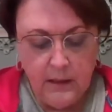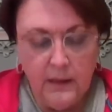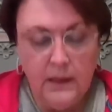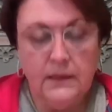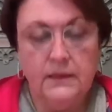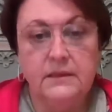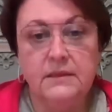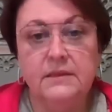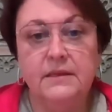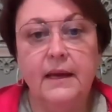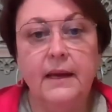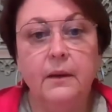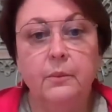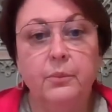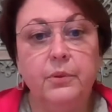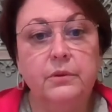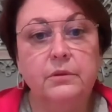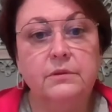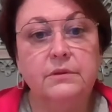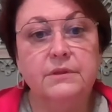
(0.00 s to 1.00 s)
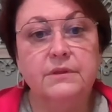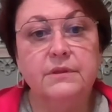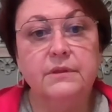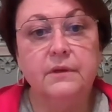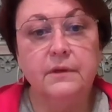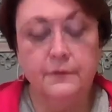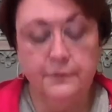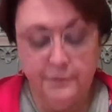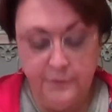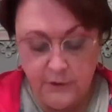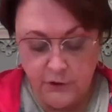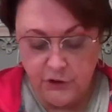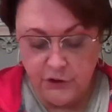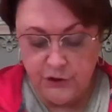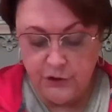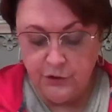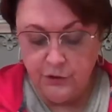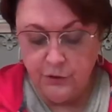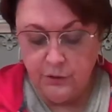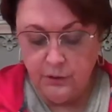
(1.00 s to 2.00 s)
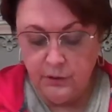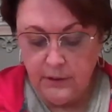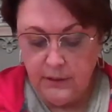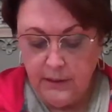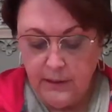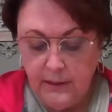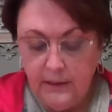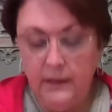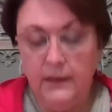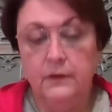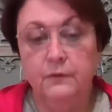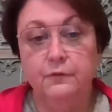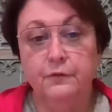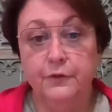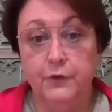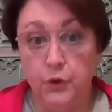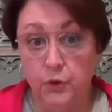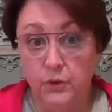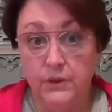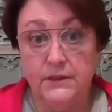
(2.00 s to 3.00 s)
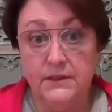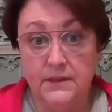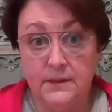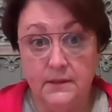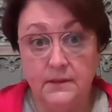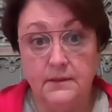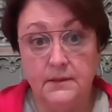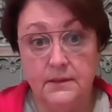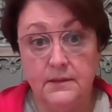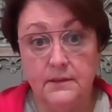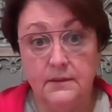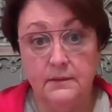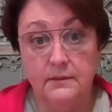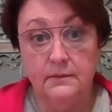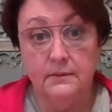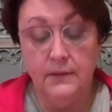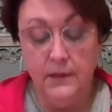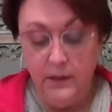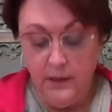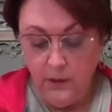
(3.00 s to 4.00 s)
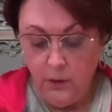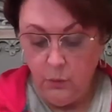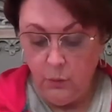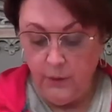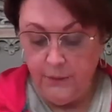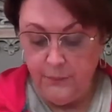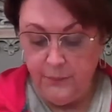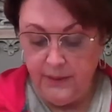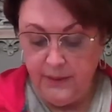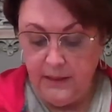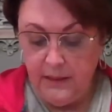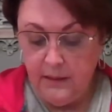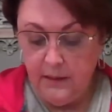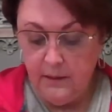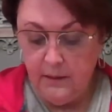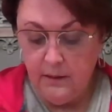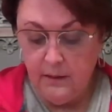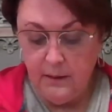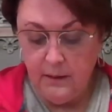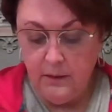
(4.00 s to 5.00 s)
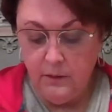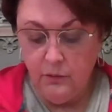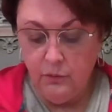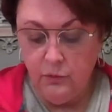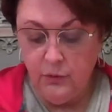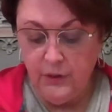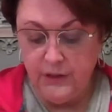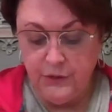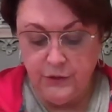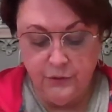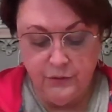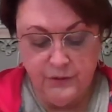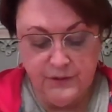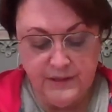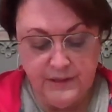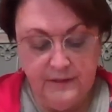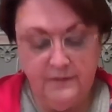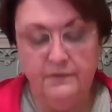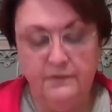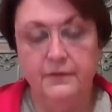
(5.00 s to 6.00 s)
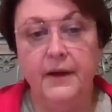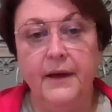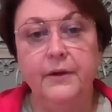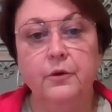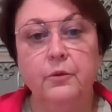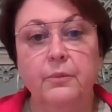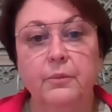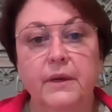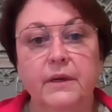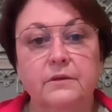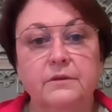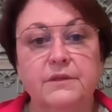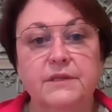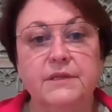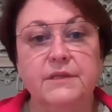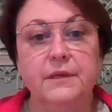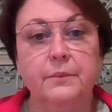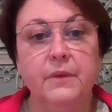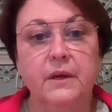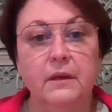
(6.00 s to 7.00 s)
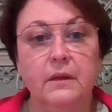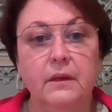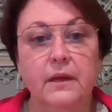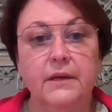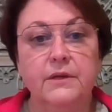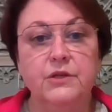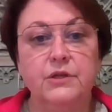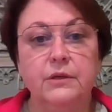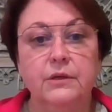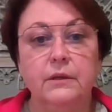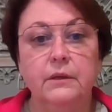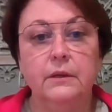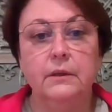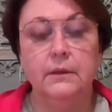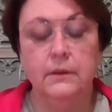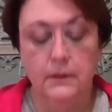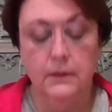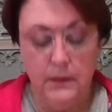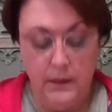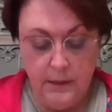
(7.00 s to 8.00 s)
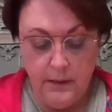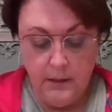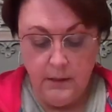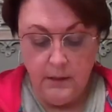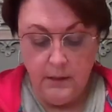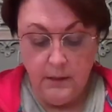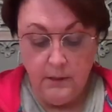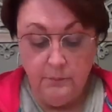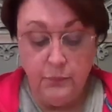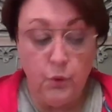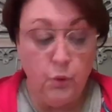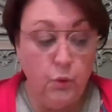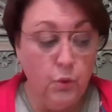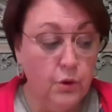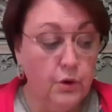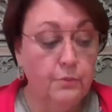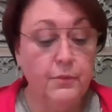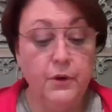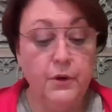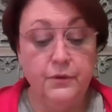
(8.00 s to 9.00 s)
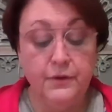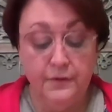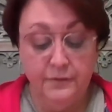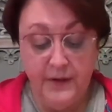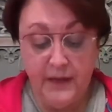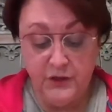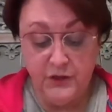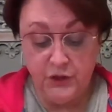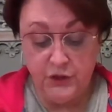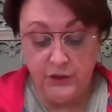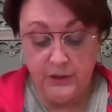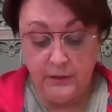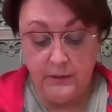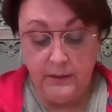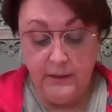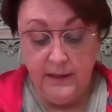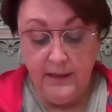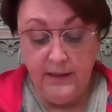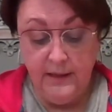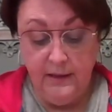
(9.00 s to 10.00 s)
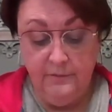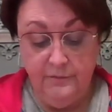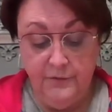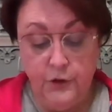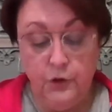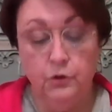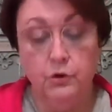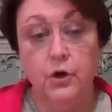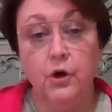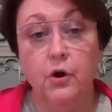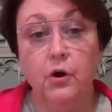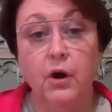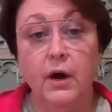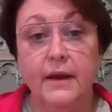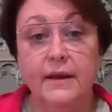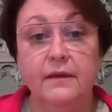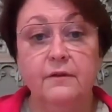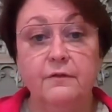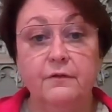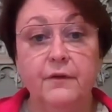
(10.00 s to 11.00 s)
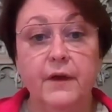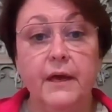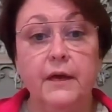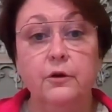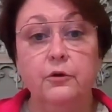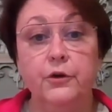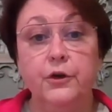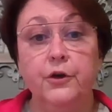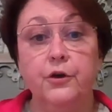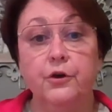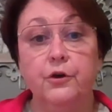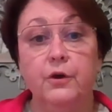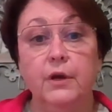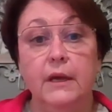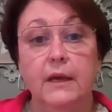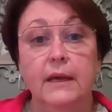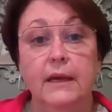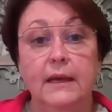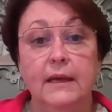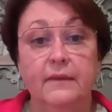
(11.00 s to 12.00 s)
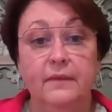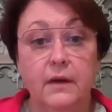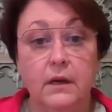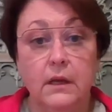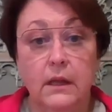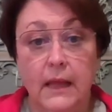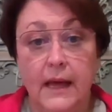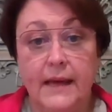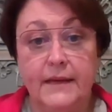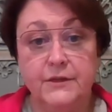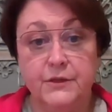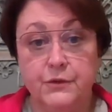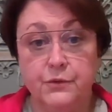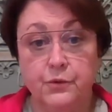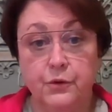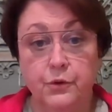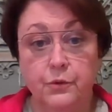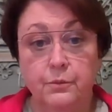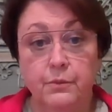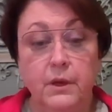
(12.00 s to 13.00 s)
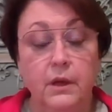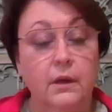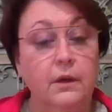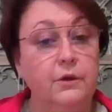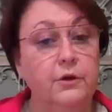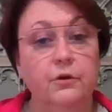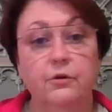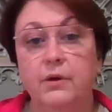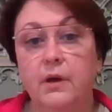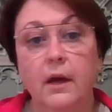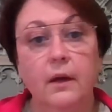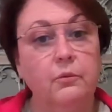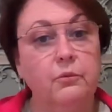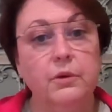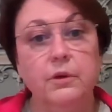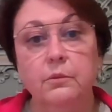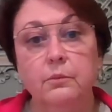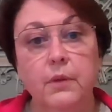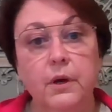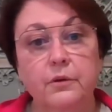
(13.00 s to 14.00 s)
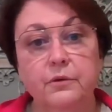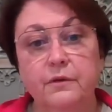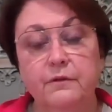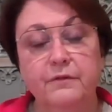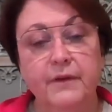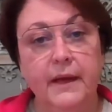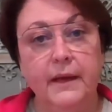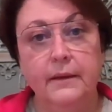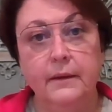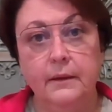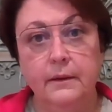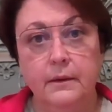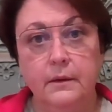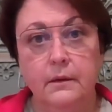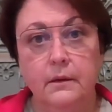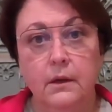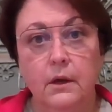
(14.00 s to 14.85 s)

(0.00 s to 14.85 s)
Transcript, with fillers: Examples of functional influences would be reduced environmental stimulation, poor motivation. If you're a chronic failure in the classroom, you're not real motivated.